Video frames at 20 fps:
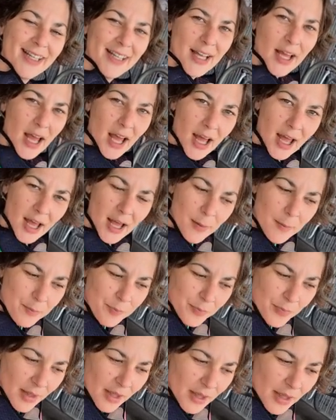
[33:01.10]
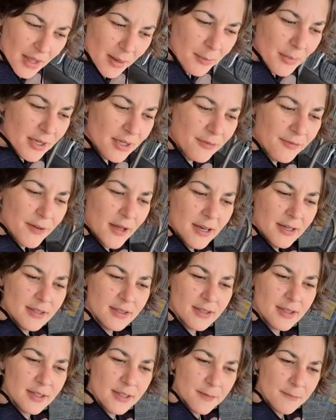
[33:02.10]
Yeah, because if it's any energy drink,
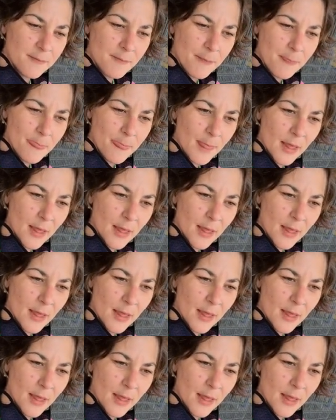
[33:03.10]
do you want another one?